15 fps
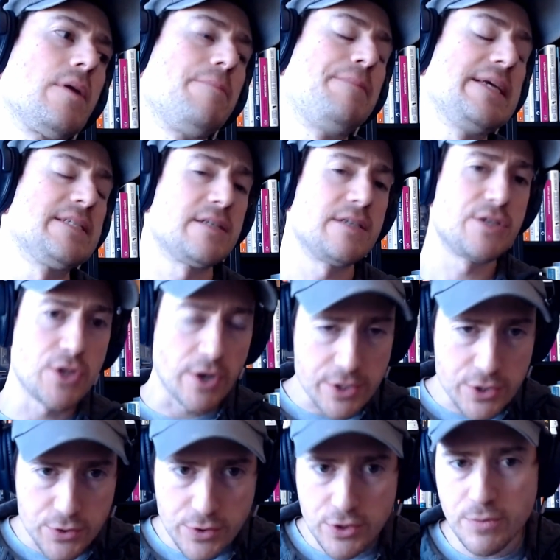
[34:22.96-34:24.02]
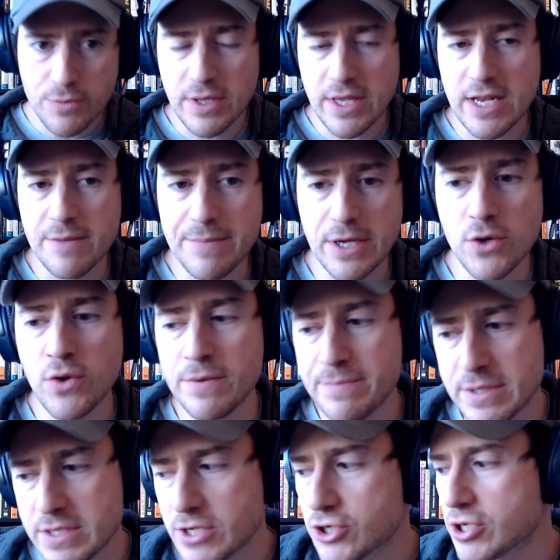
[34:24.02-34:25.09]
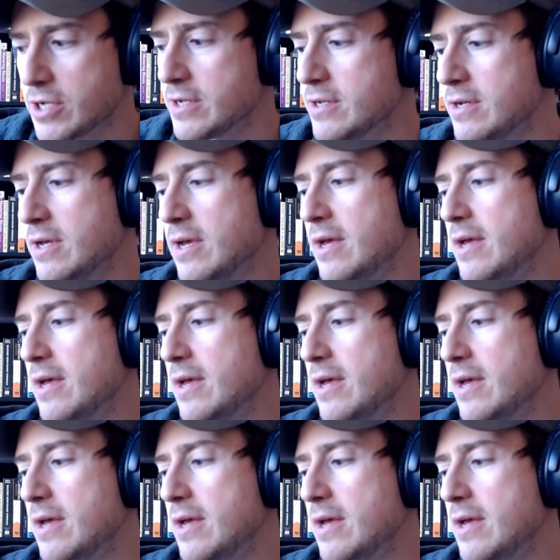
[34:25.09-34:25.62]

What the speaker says: basically starting to accumulate a Bitcoin position